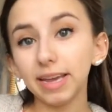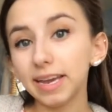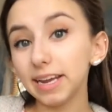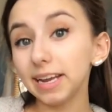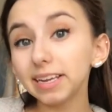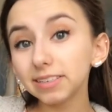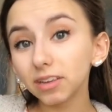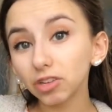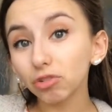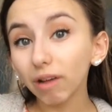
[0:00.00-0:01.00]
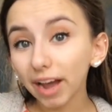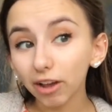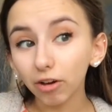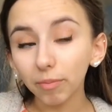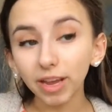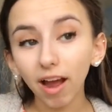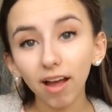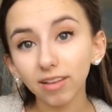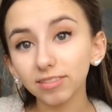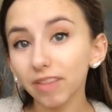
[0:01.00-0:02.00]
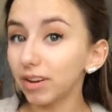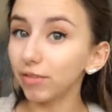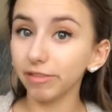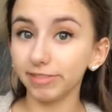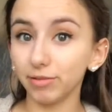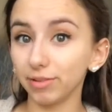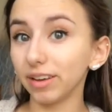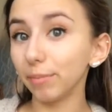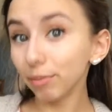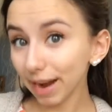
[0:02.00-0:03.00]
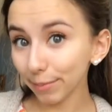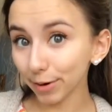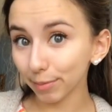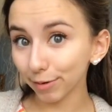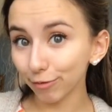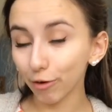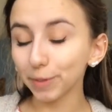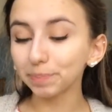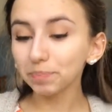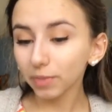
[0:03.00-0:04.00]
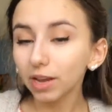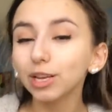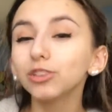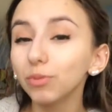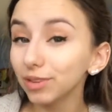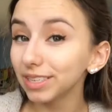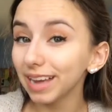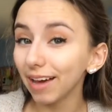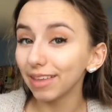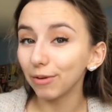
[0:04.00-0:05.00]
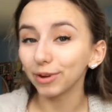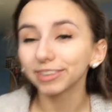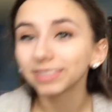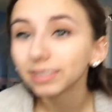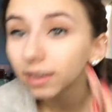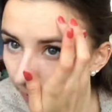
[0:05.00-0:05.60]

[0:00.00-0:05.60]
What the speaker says: it is a trial because I've never used it without primer before. So we'll see how that works.